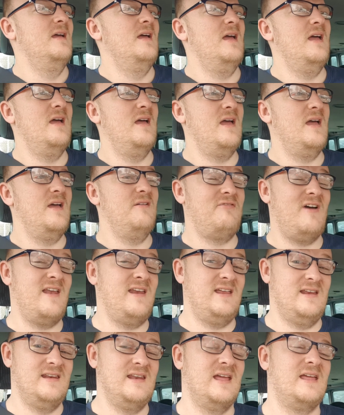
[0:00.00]
If
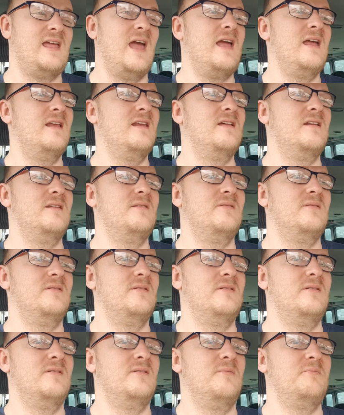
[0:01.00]
anything, they're gaining
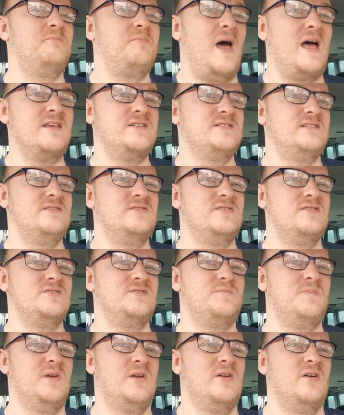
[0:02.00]
passengers
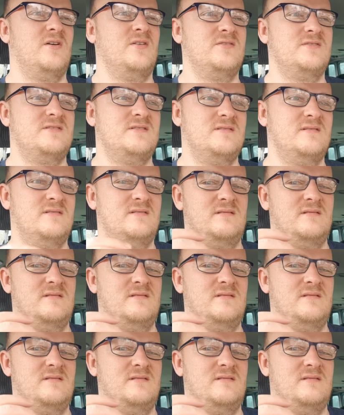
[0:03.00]
because